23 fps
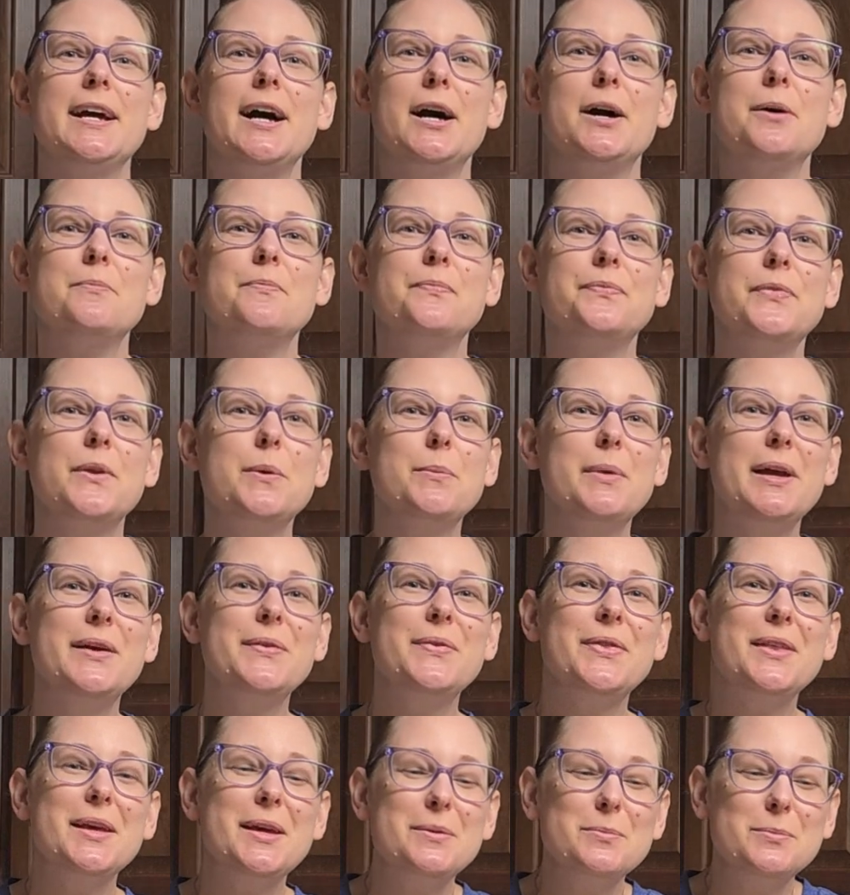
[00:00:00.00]
The
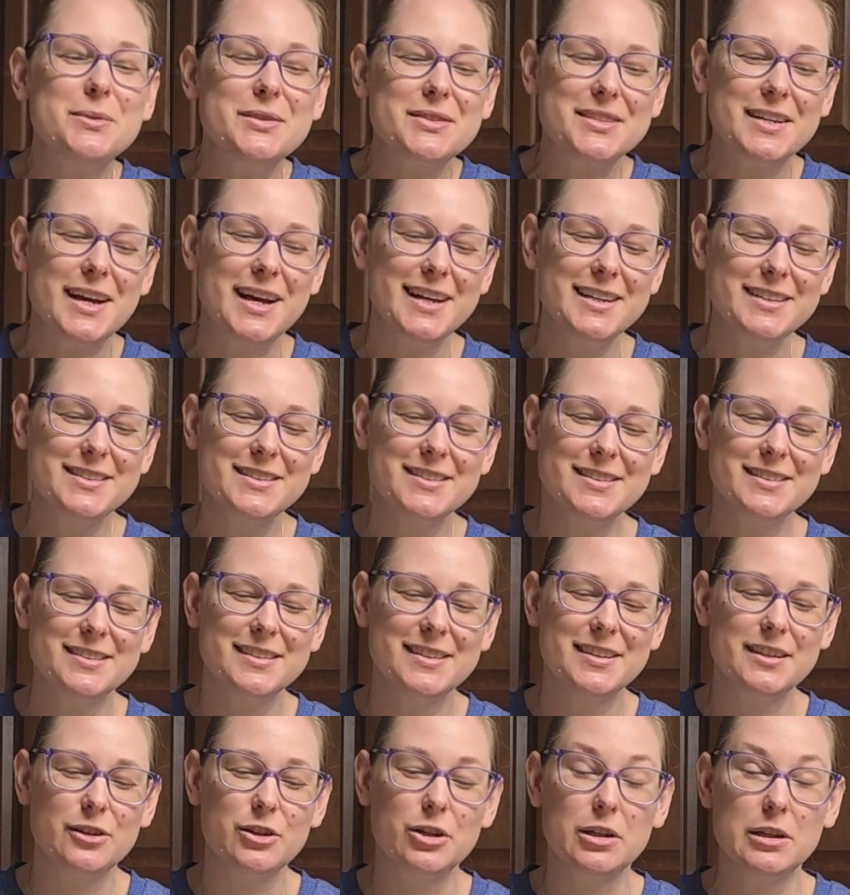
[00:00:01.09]
main thing, besides
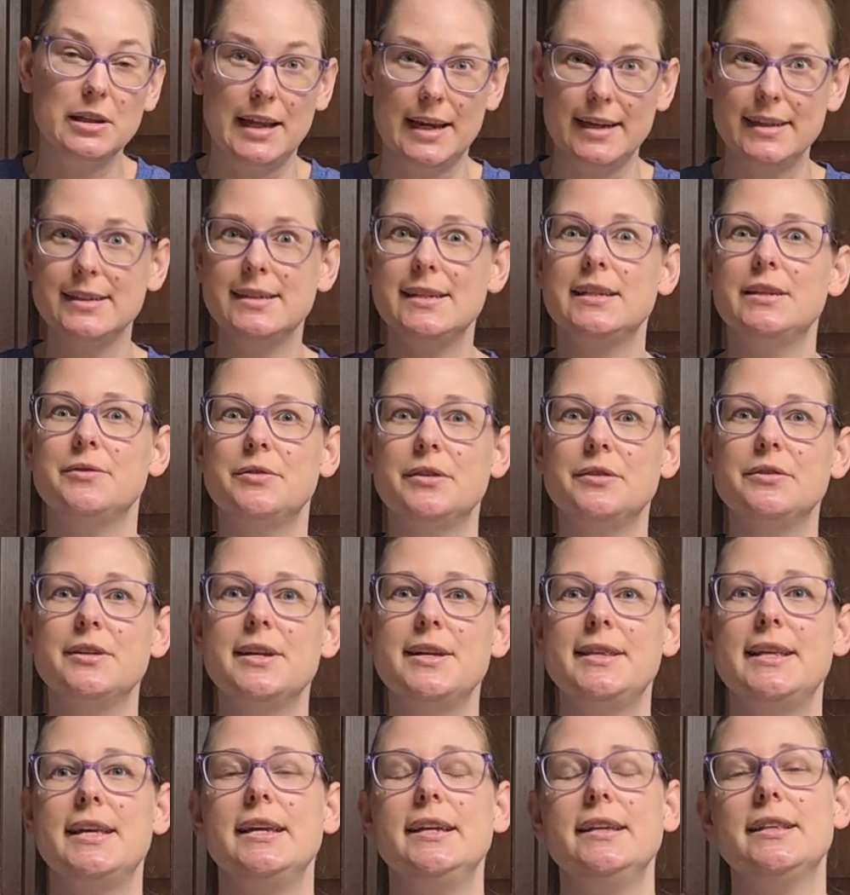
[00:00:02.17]
the collecting of
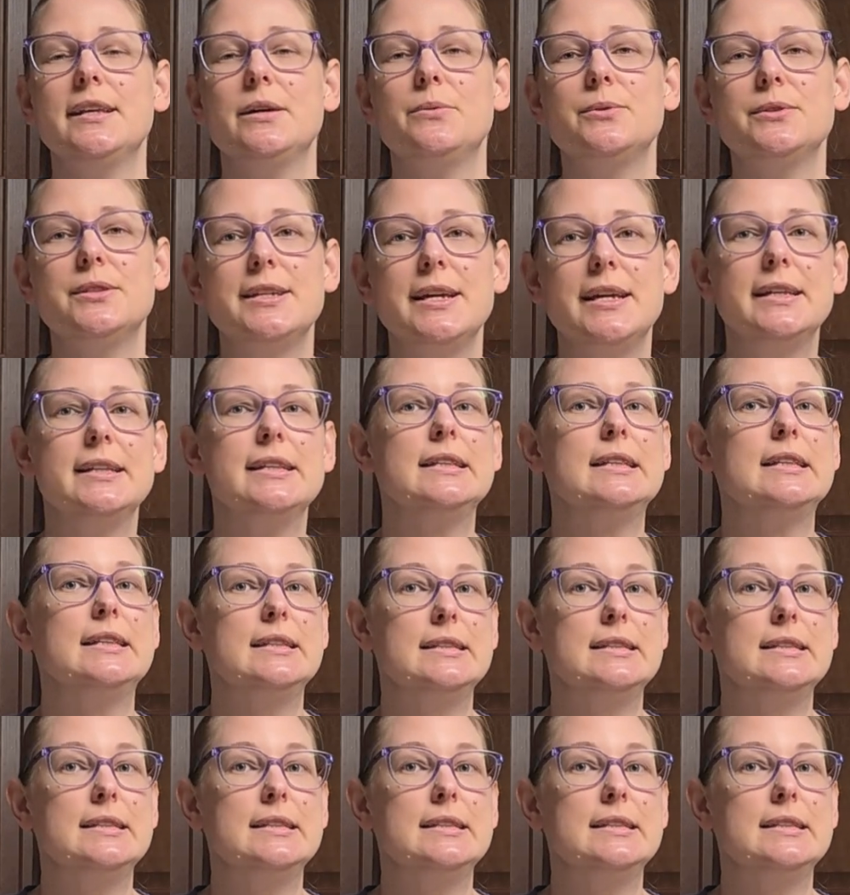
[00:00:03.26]
everything that will take